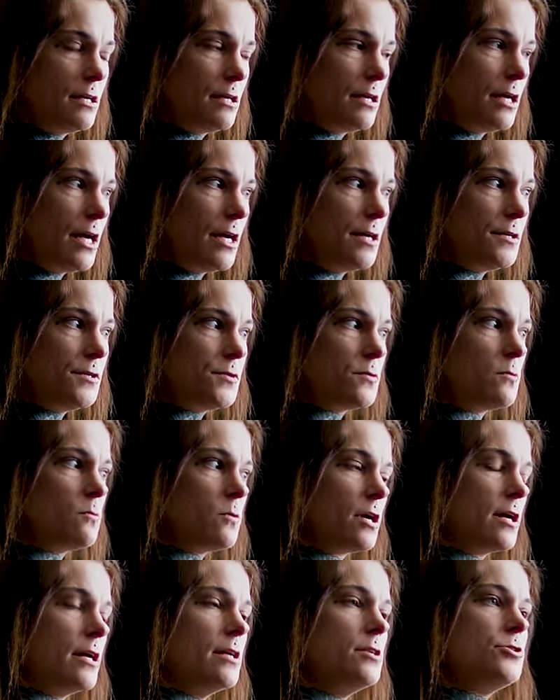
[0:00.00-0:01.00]
kids
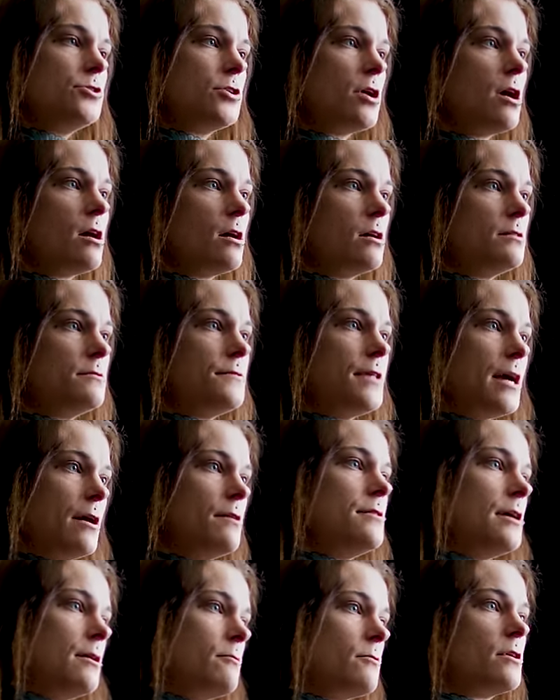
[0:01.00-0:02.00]
were in charge.
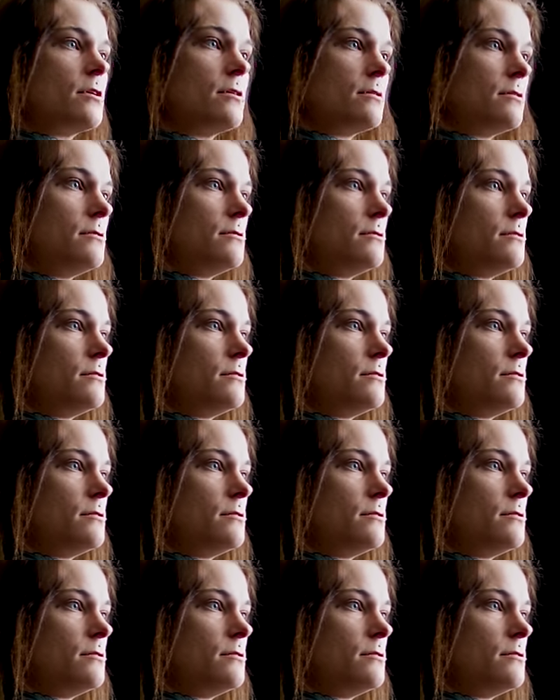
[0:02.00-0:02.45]
They were,